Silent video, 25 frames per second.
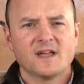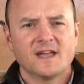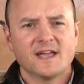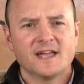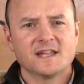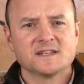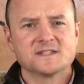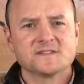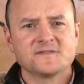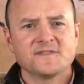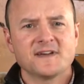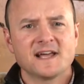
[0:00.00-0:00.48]

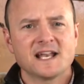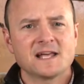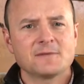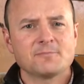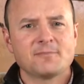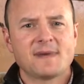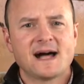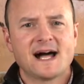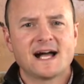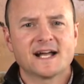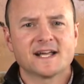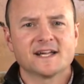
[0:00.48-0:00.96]
In developed
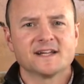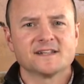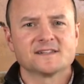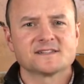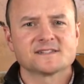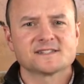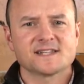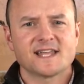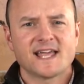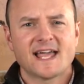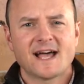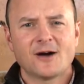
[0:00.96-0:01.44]

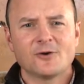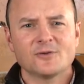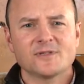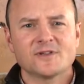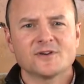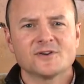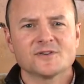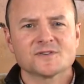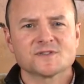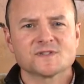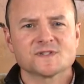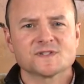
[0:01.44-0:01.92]
markets,
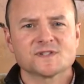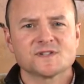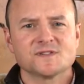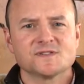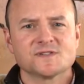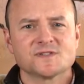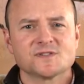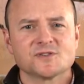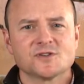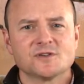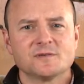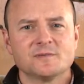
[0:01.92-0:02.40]
health-conscious
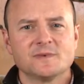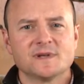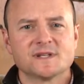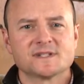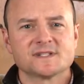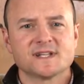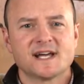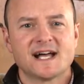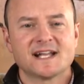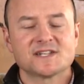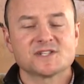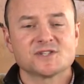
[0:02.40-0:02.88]

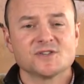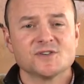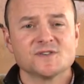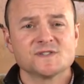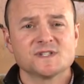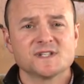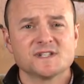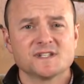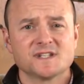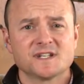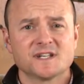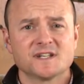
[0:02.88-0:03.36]
consumers are
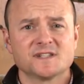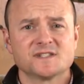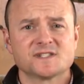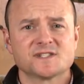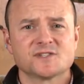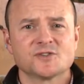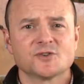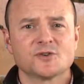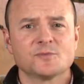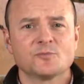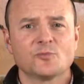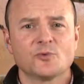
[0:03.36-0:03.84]
choosing to
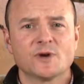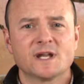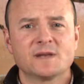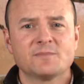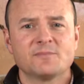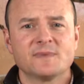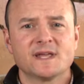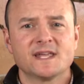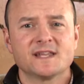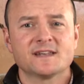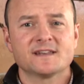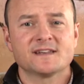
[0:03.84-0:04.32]
consume red
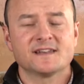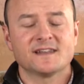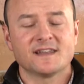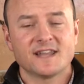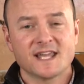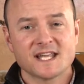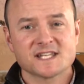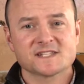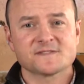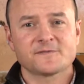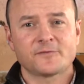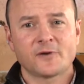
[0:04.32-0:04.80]
meat
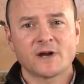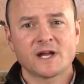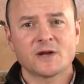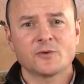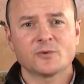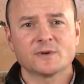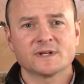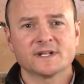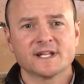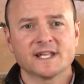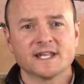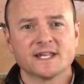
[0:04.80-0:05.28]
less
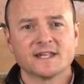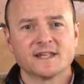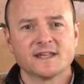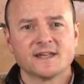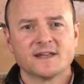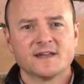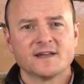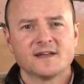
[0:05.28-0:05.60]
frequently,